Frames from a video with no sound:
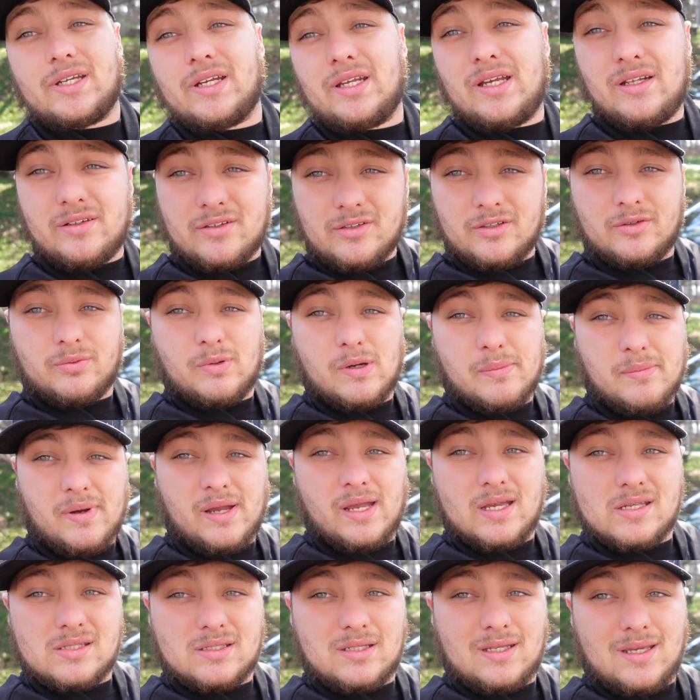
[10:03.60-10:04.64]
Get entered to win
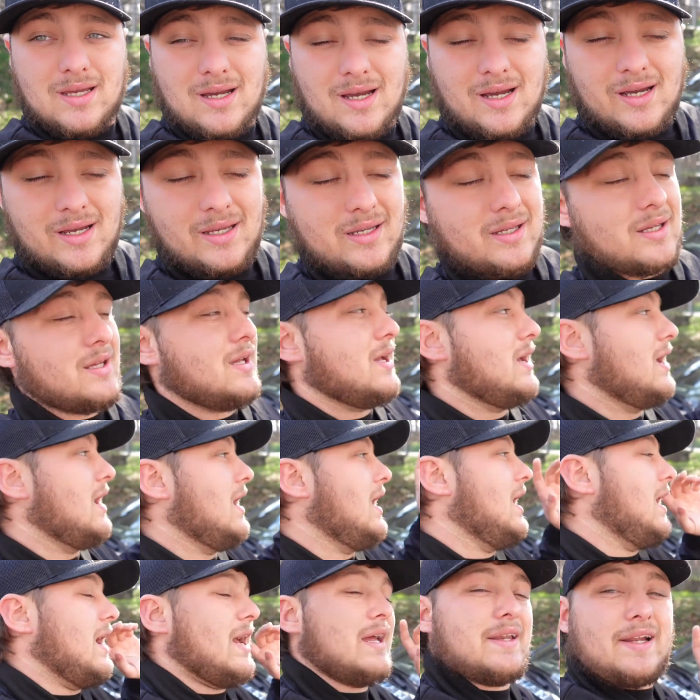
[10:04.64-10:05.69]
my STI.
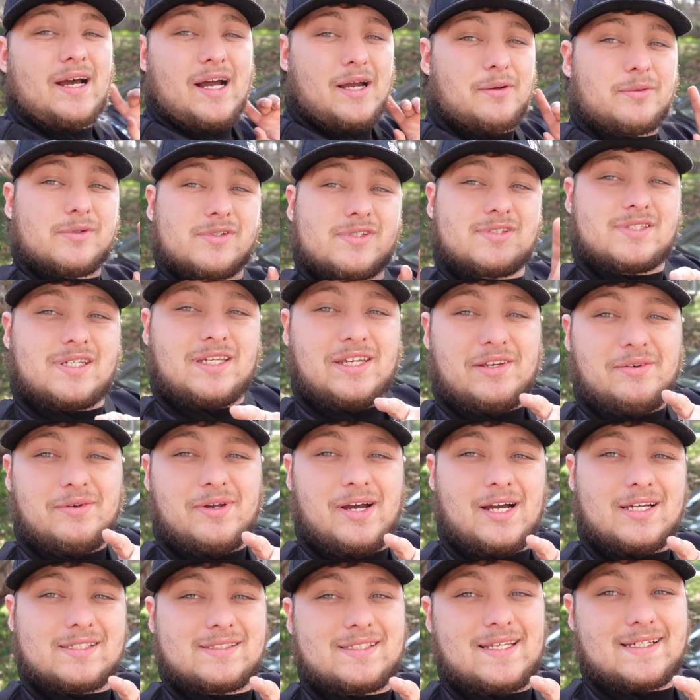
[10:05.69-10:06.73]
and I will see you
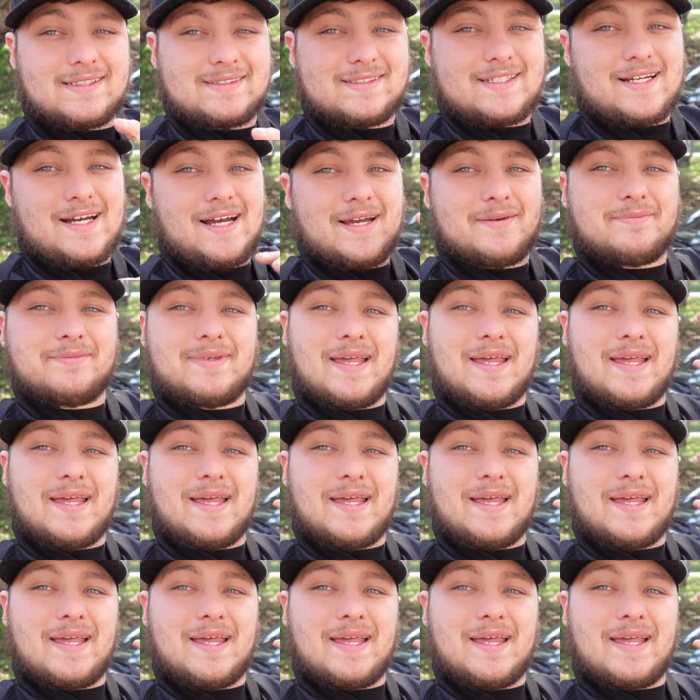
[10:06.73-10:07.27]
guys next time.